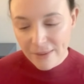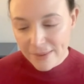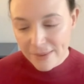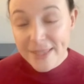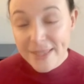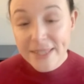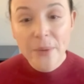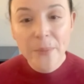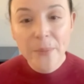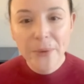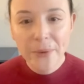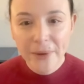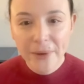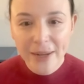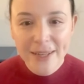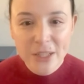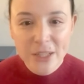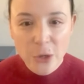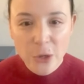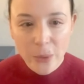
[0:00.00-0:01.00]

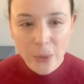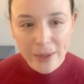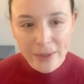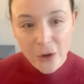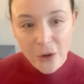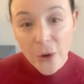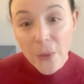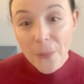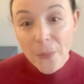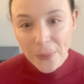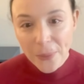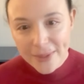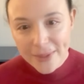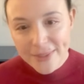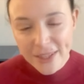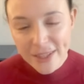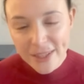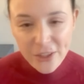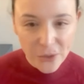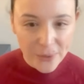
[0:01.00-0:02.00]
summarize quite
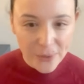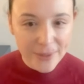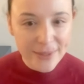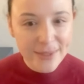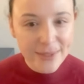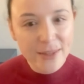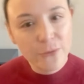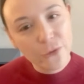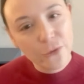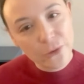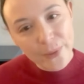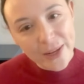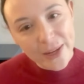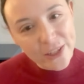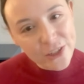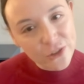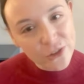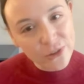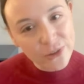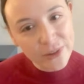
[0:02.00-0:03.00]
complex and nuanced
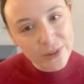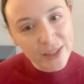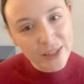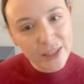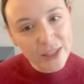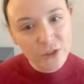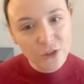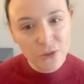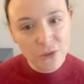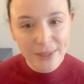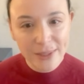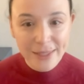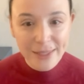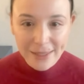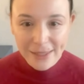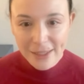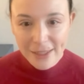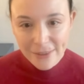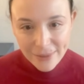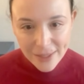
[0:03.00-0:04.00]
information into a
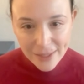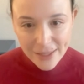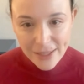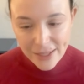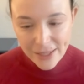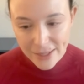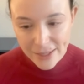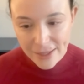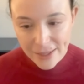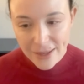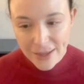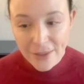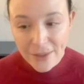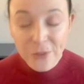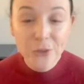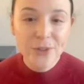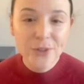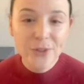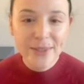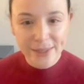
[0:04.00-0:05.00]
clearly
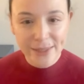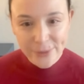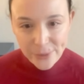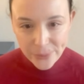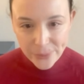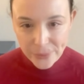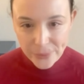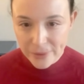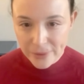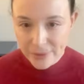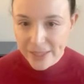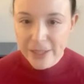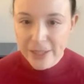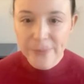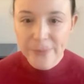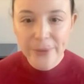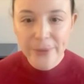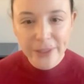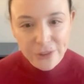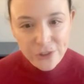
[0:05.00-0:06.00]
understandable
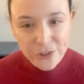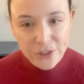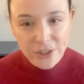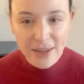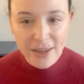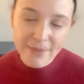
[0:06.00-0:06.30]
image.